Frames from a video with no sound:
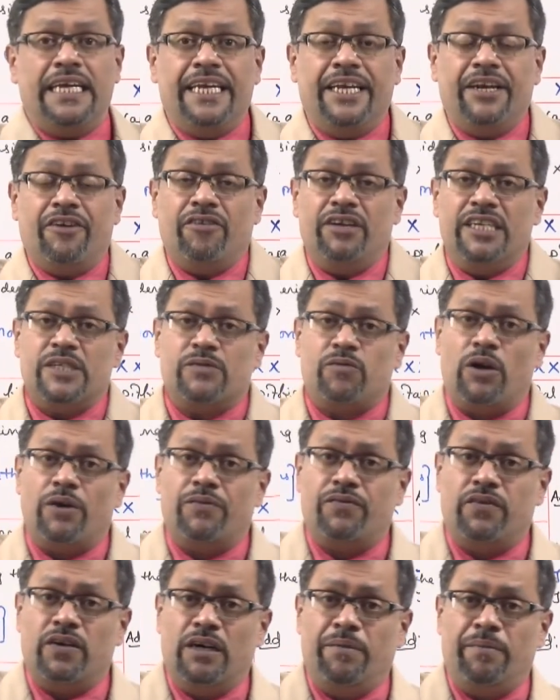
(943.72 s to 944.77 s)
interest
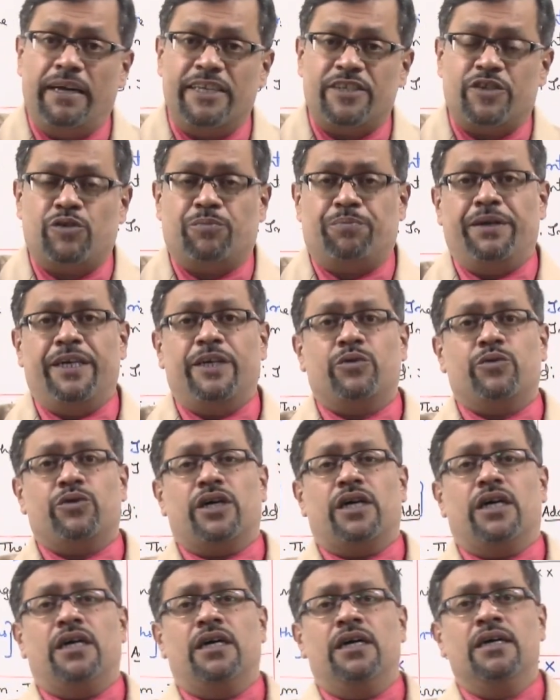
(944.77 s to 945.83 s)
what firm has to pay to
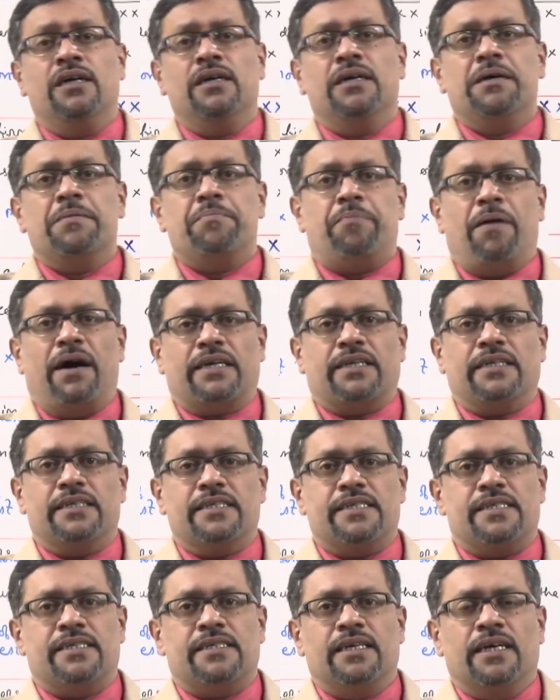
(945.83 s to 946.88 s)
the
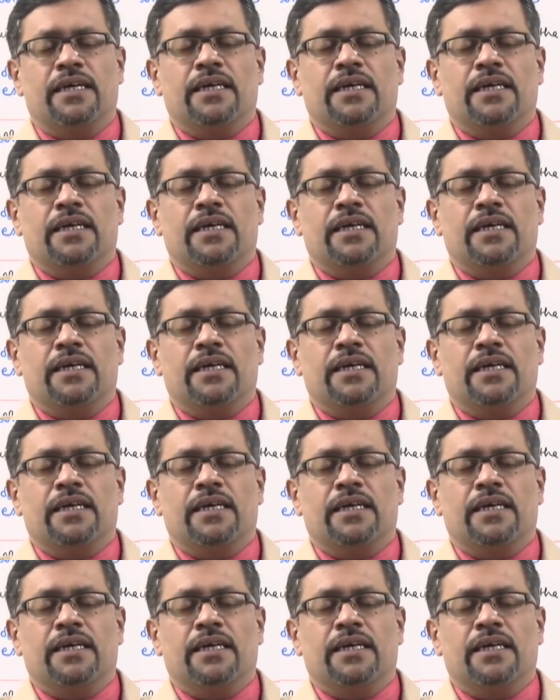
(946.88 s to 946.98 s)
partners.